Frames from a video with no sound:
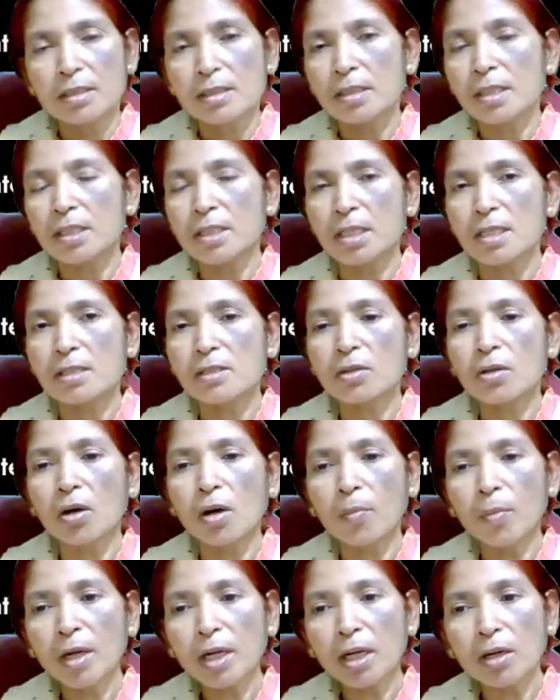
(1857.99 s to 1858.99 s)
such as
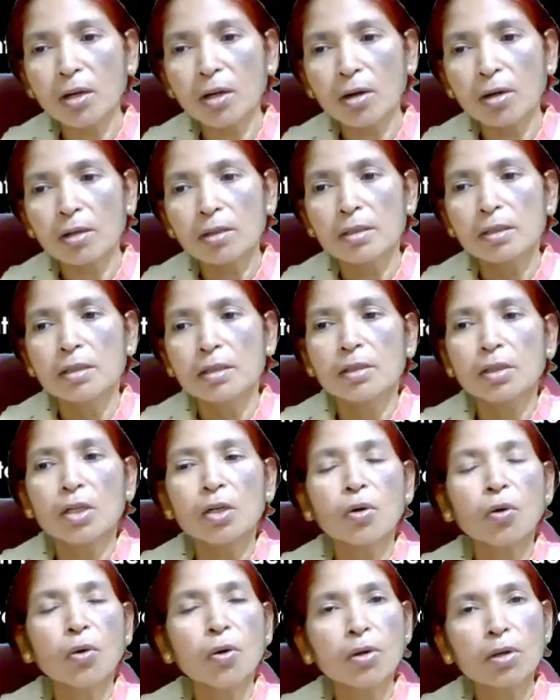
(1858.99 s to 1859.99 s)
common law,
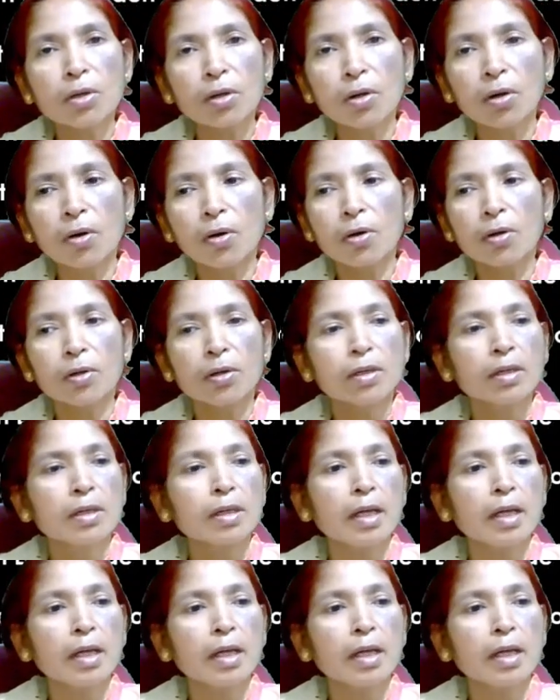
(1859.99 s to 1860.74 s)
code law